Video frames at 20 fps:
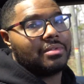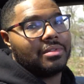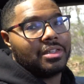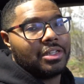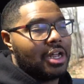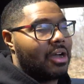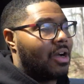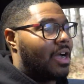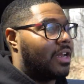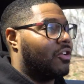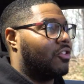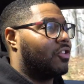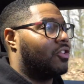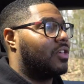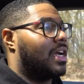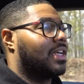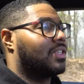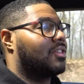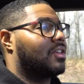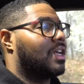you know, I know you
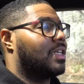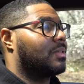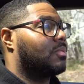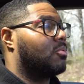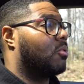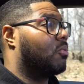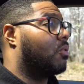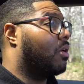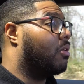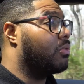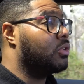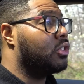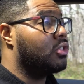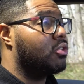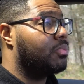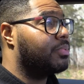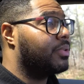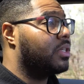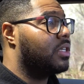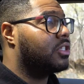guys are gonna ask me, well, what would
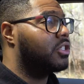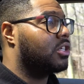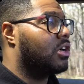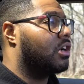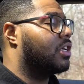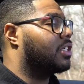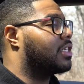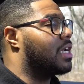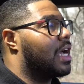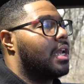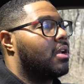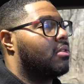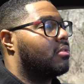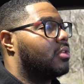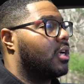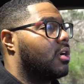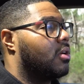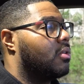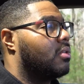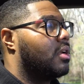European charge? I don't
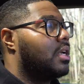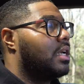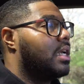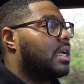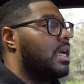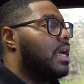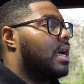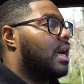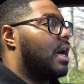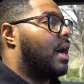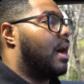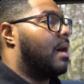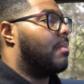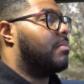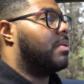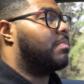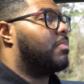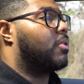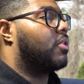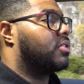know,
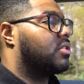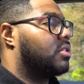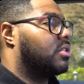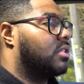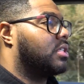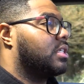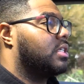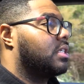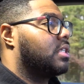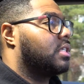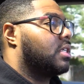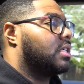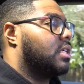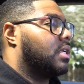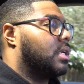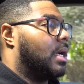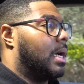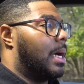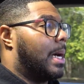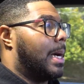me personally,
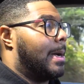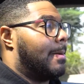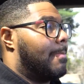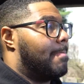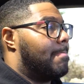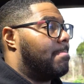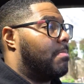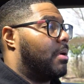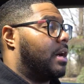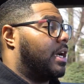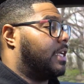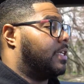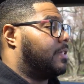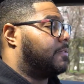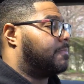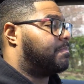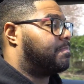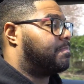but